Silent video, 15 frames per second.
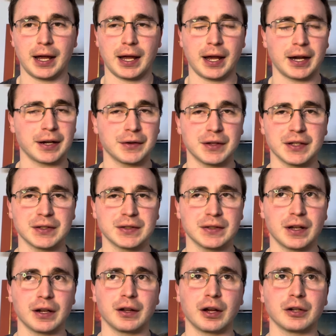And this,
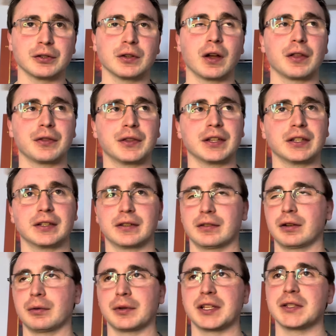I, I, I think
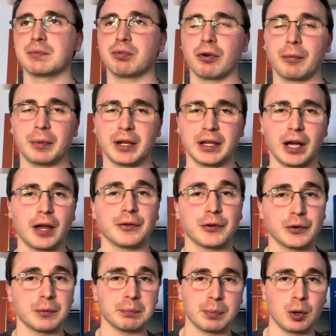he's probably, other
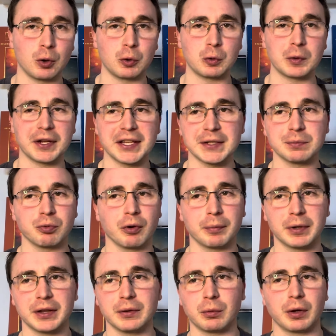than Paul, he's
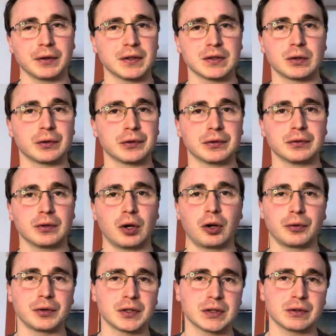probably the one that's on,
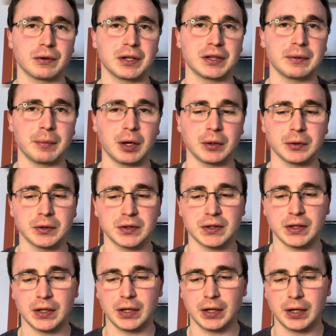on the screen the most.
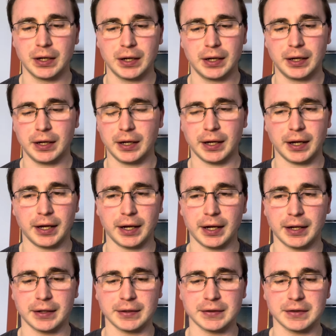
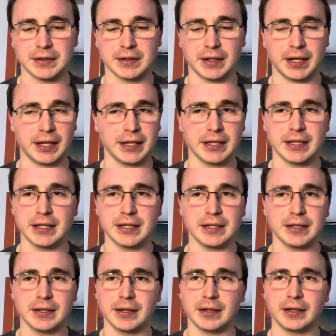And
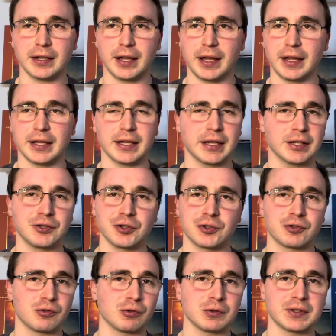he, he just
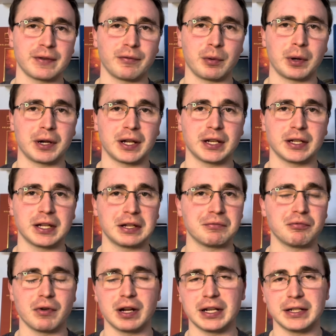draws everyone in. He
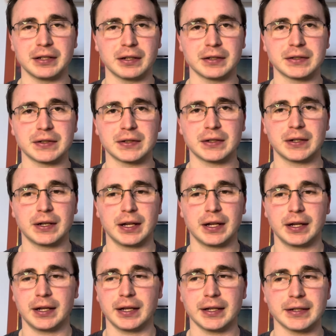really does.
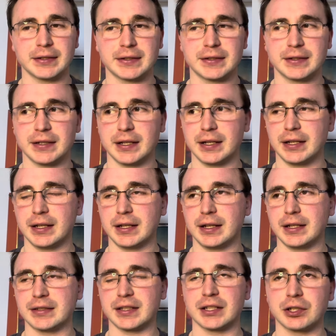It's,
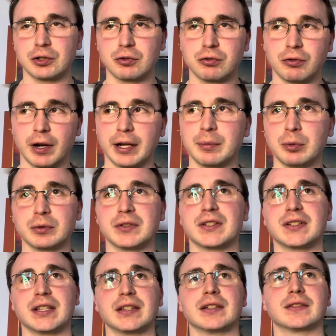it's incredible to
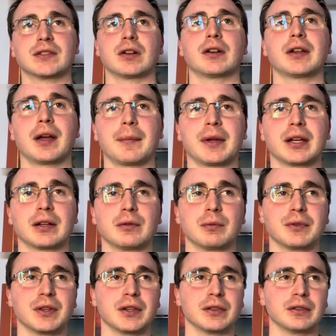see this dynamic
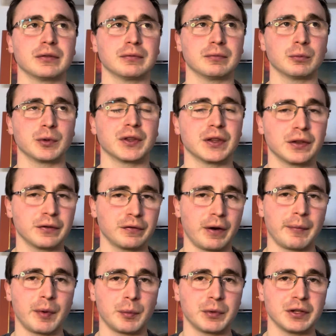within, within the
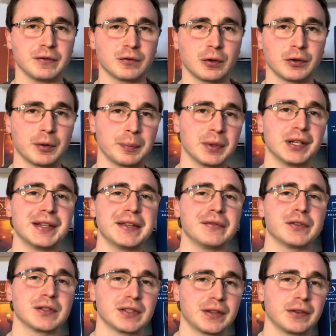Fremen, where you've got the
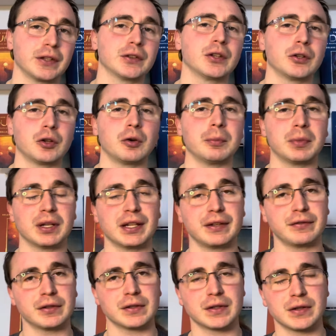believers and then the
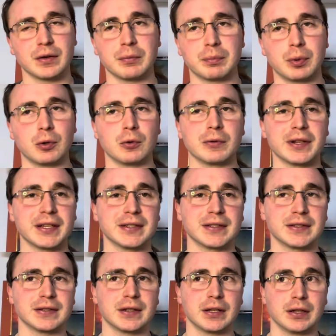non-believers, that Paul
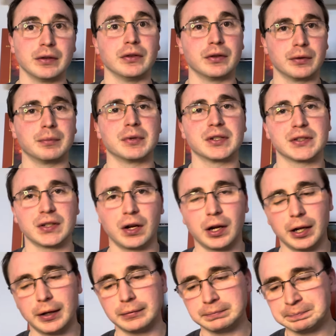is the Messiah.